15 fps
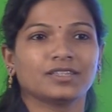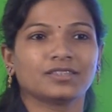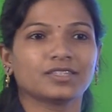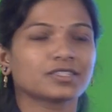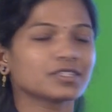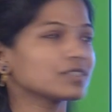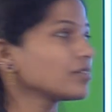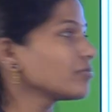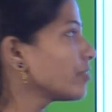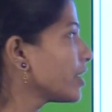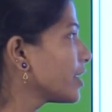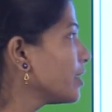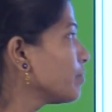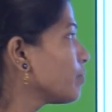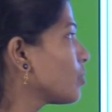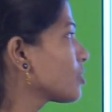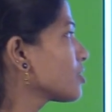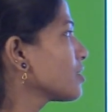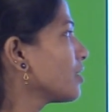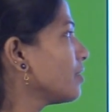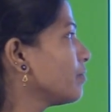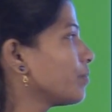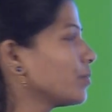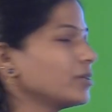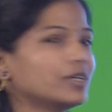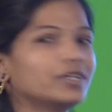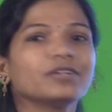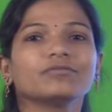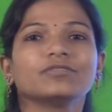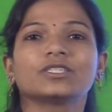This is a very important
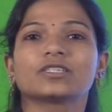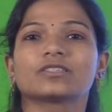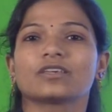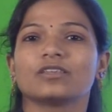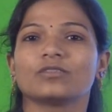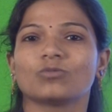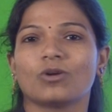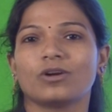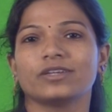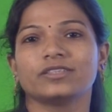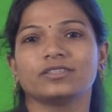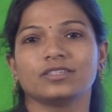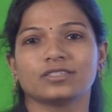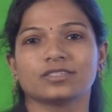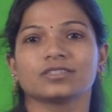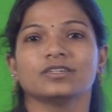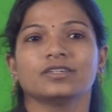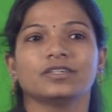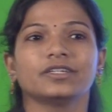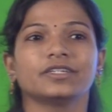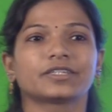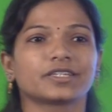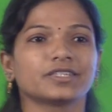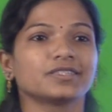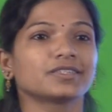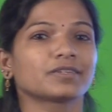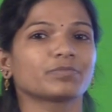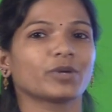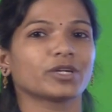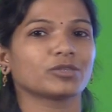component which is involved in this
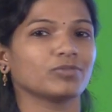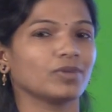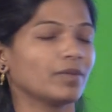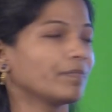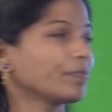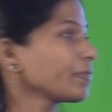intrinsic pathway.